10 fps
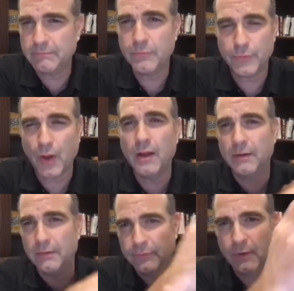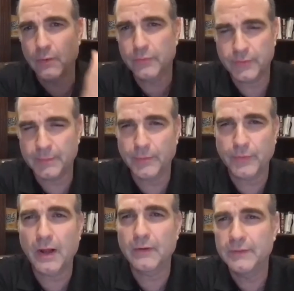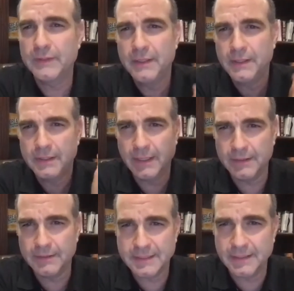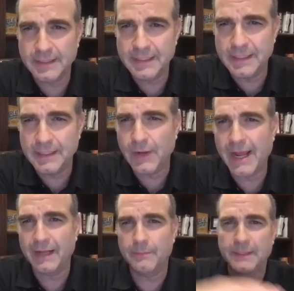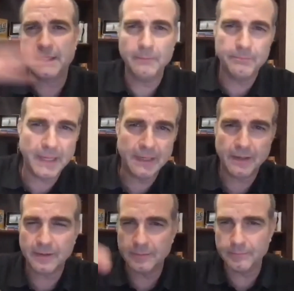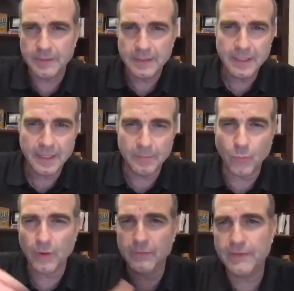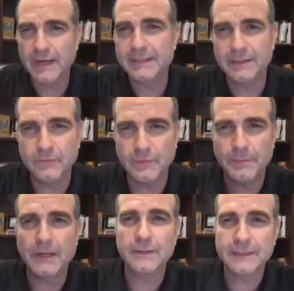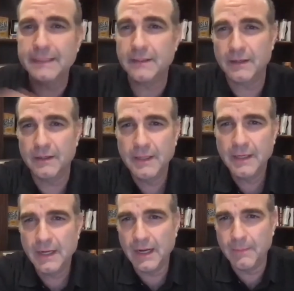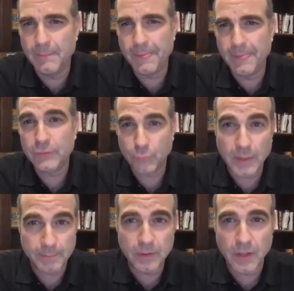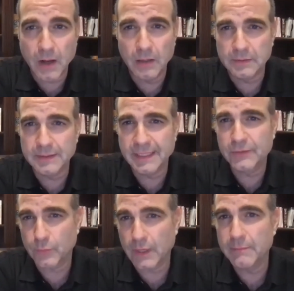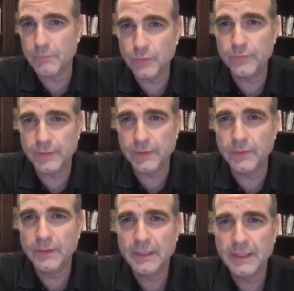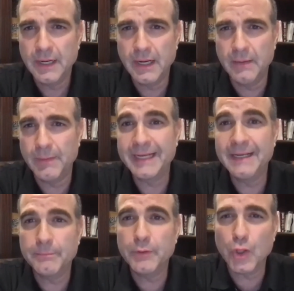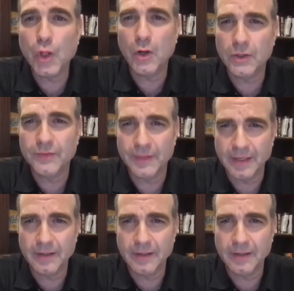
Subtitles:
thought of growth, people thought of how to become better and more effective, a better leader. That's where I belong, and that's where I moved to. I didn't belong there,